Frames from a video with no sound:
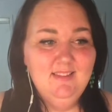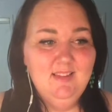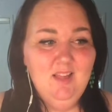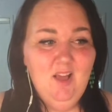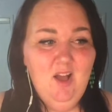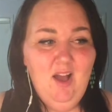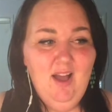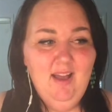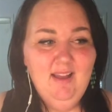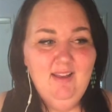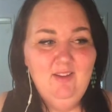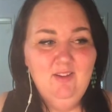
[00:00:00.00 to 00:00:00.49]

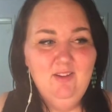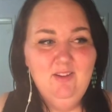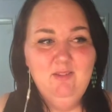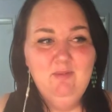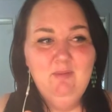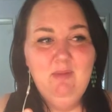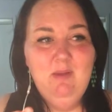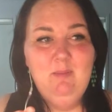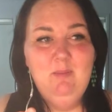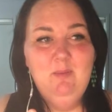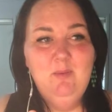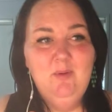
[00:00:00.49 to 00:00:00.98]
I look at
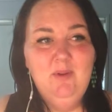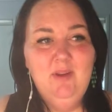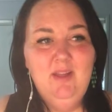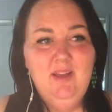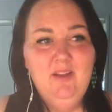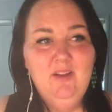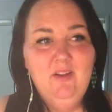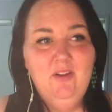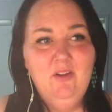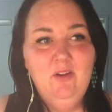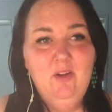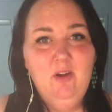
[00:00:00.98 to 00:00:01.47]
people and I
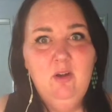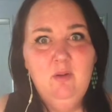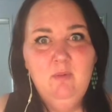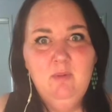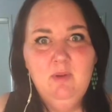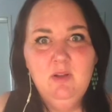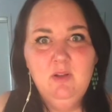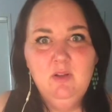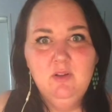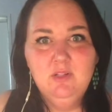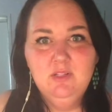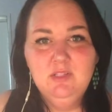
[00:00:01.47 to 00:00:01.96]
go, oh my
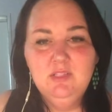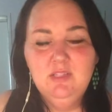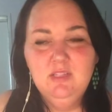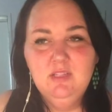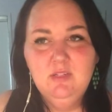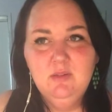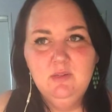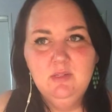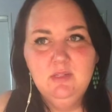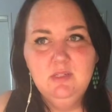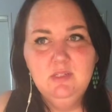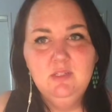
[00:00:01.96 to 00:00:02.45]
gosh, they're
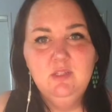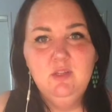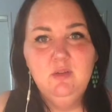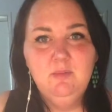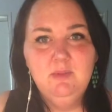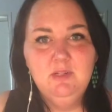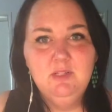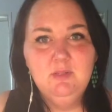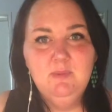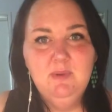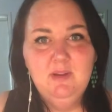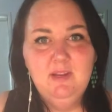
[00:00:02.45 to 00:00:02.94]
doing so
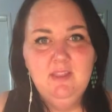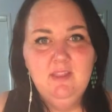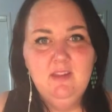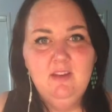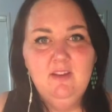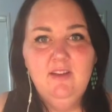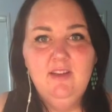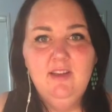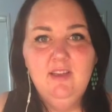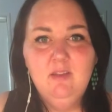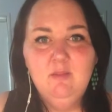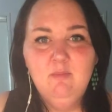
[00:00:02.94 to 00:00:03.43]
much better than
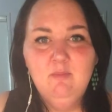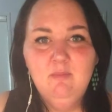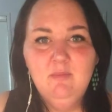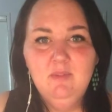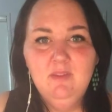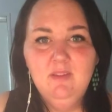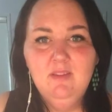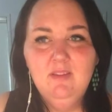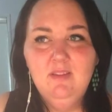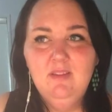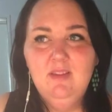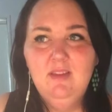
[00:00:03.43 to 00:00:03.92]
I am.
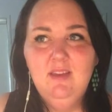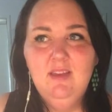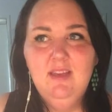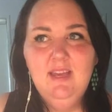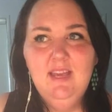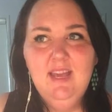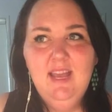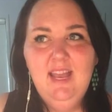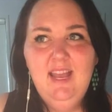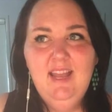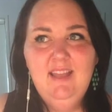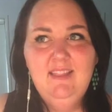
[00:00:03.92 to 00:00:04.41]

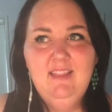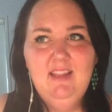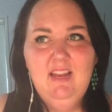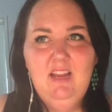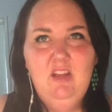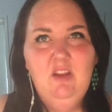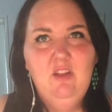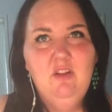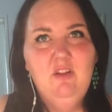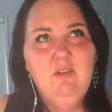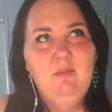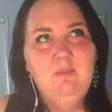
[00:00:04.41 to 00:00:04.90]
And then
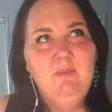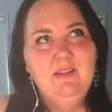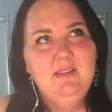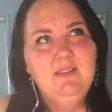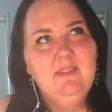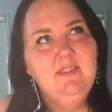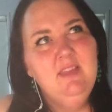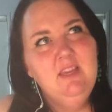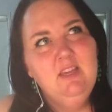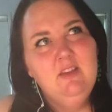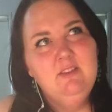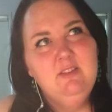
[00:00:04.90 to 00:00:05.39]
I
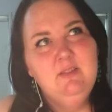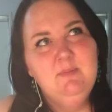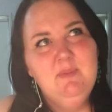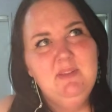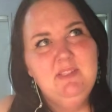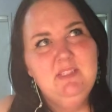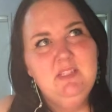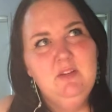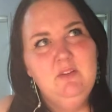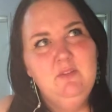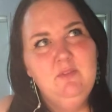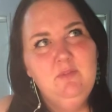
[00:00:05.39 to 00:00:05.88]
think to
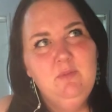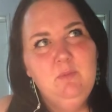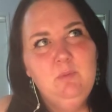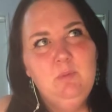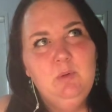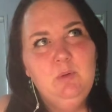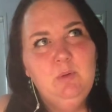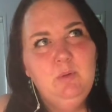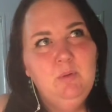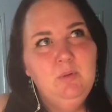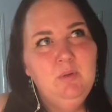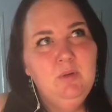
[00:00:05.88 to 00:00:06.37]
myself,
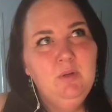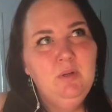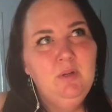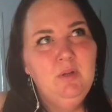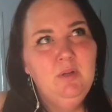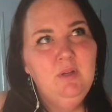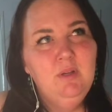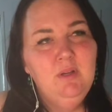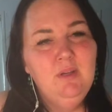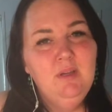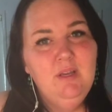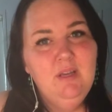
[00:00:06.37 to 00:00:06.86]
well,
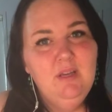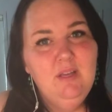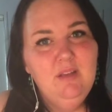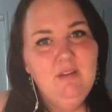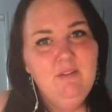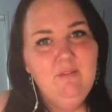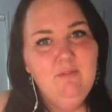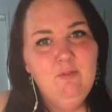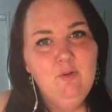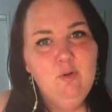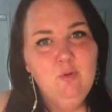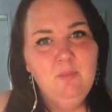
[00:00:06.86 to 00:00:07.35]
in
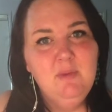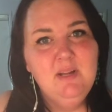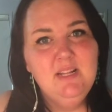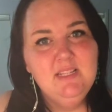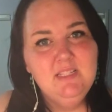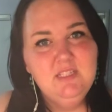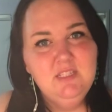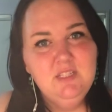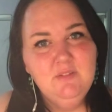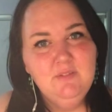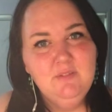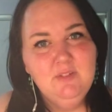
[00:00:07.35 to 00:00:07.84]
4
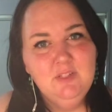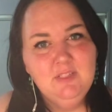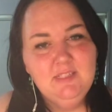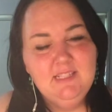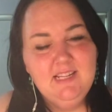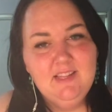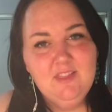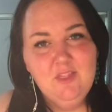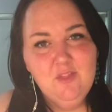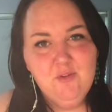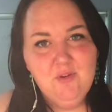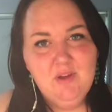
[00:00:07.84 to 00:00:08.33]
months you've gone
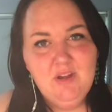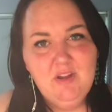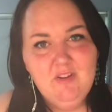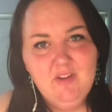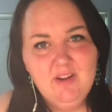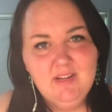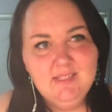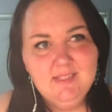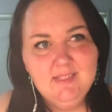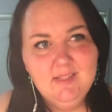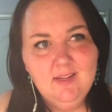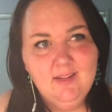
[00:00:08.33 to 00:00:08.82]
down 3
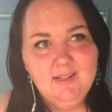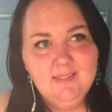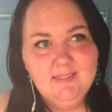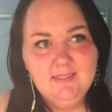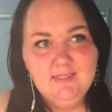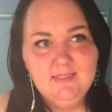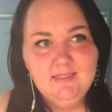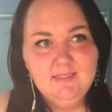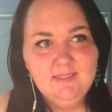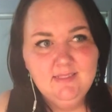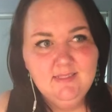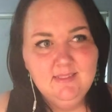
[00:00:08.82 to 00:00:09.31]
dress
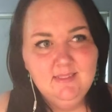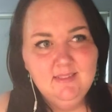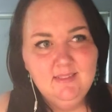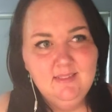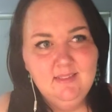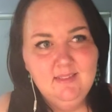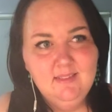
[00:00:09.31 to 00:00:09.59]
sizes.